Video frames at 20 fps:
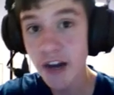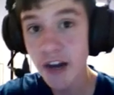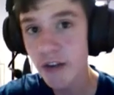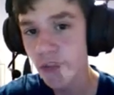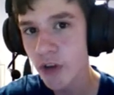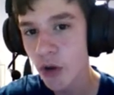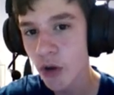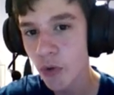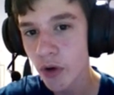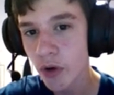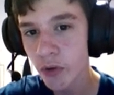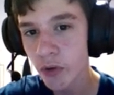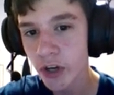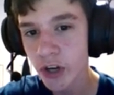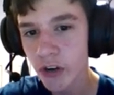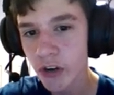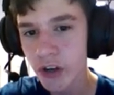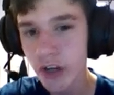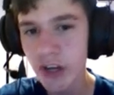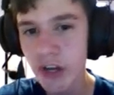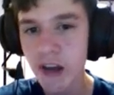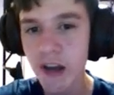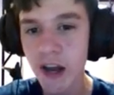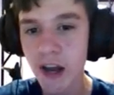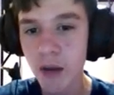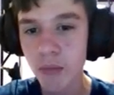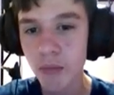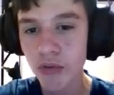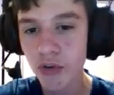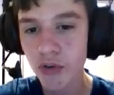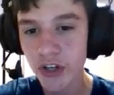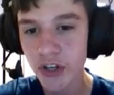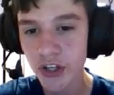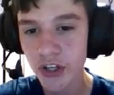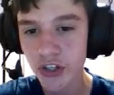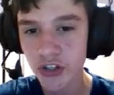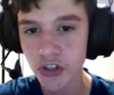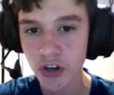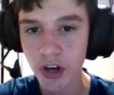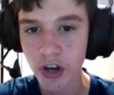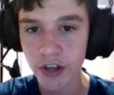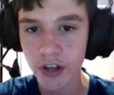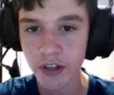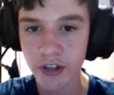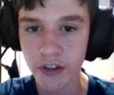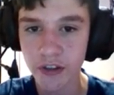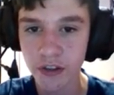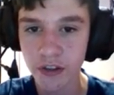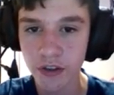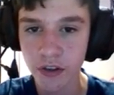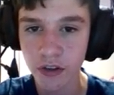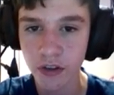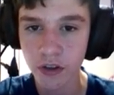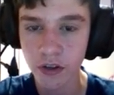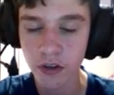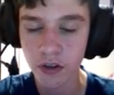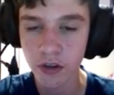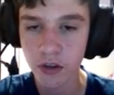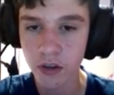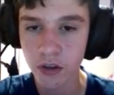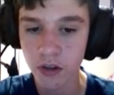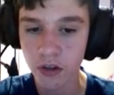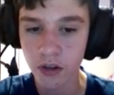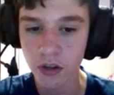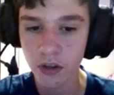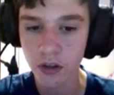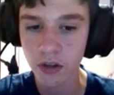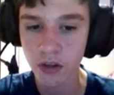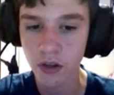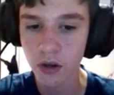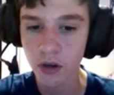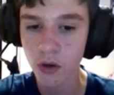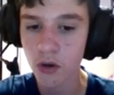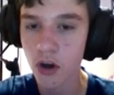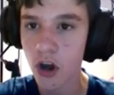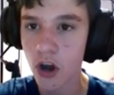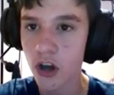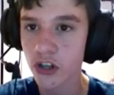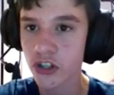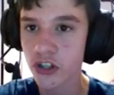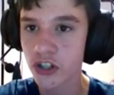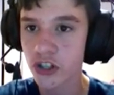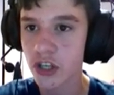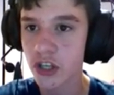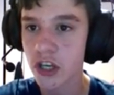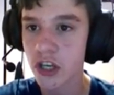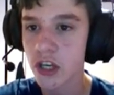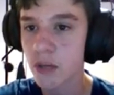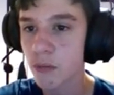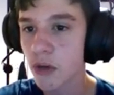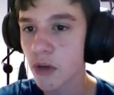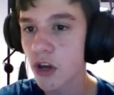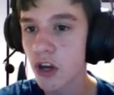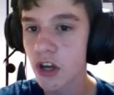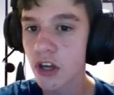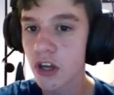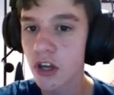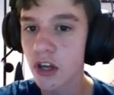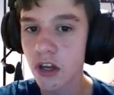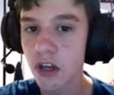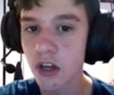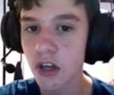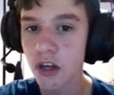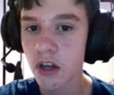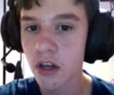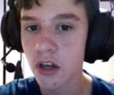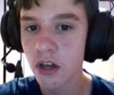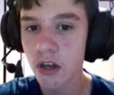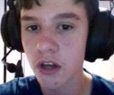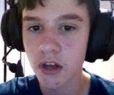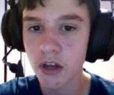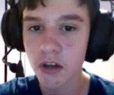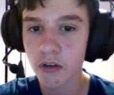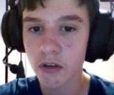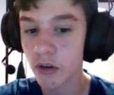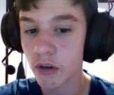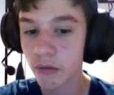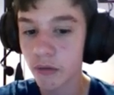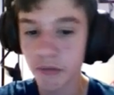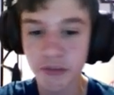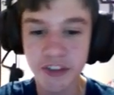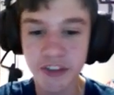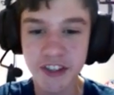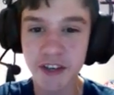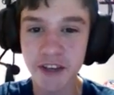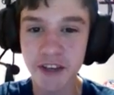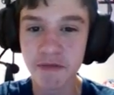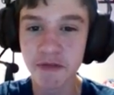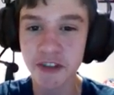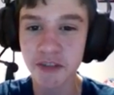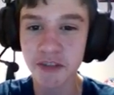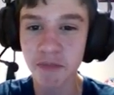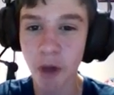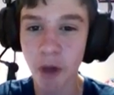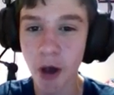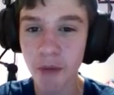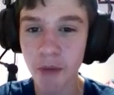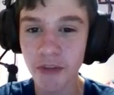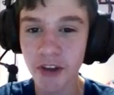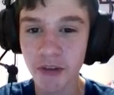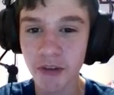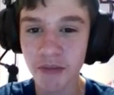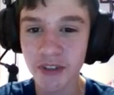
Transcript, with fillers: of know where we're going. I'm pretty sure, at least. Oh, gosh, Steam. Well, Steam just popped up and